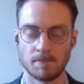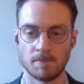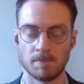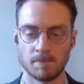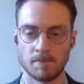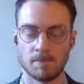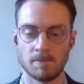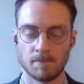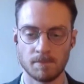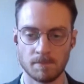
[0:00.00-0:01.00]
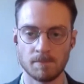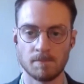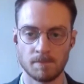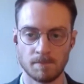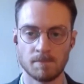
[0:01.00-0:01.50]

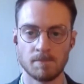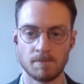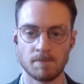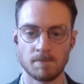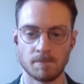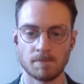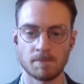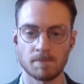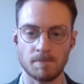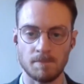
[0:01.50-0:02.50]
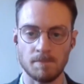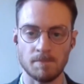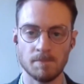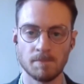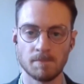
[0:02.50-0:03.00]

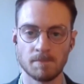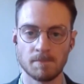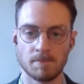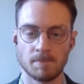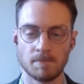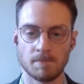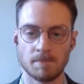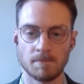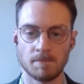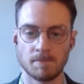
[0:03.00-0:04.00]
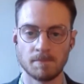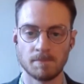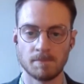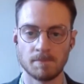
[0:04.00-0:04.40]
(silent)